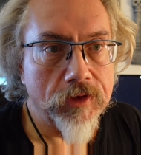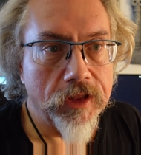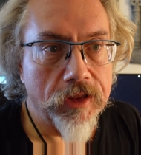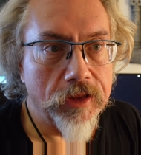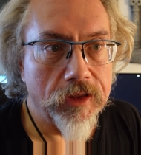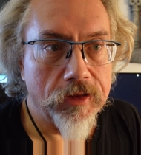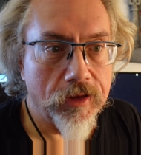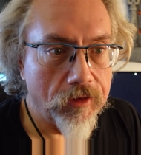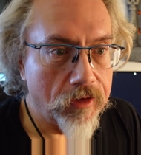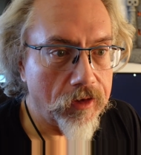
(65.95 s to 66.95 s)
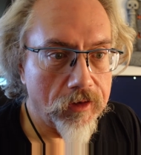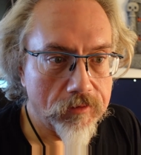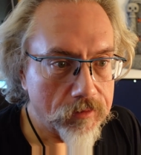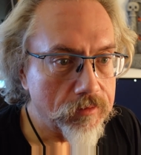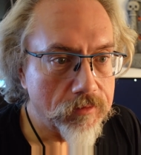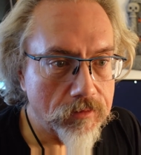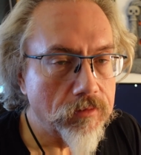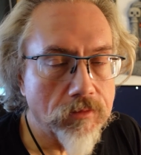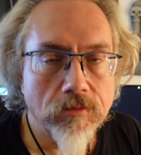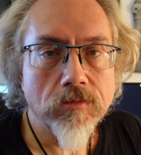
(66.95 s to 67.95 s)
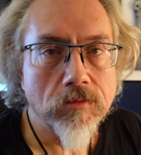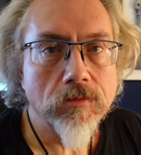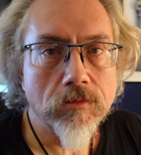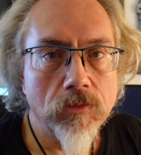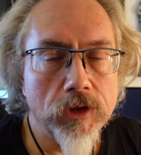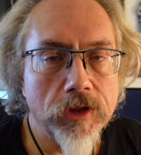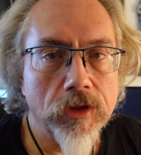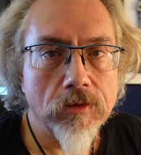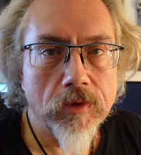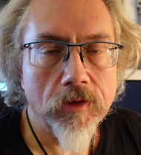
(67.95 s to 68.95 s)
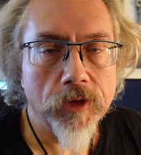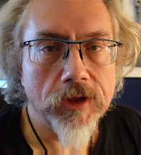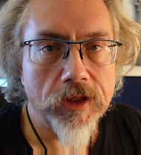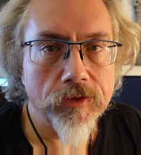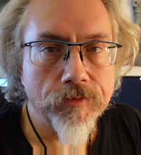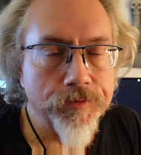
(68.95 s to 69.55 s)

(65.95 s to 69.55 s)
They are really good at what they do.